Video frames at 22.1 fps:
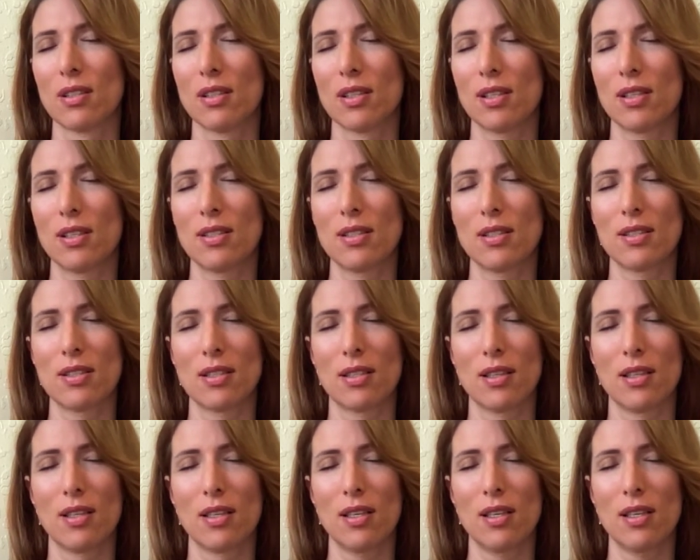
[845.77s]
This is
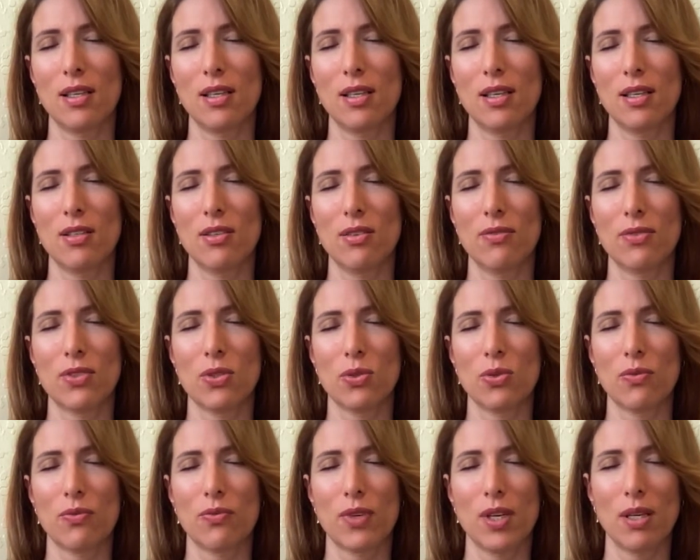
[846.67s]
a lot of
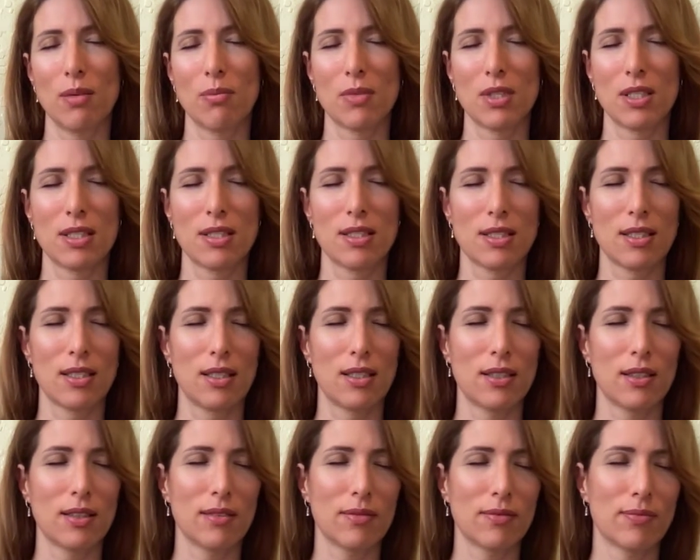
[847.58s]
soul fragments
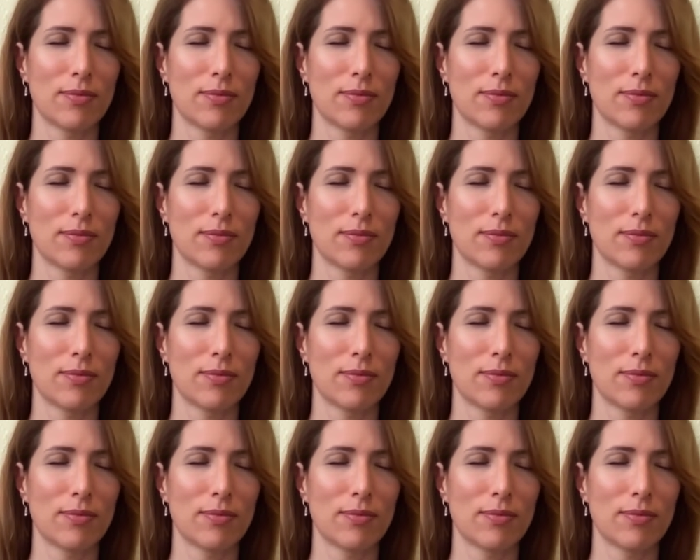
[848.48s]
there.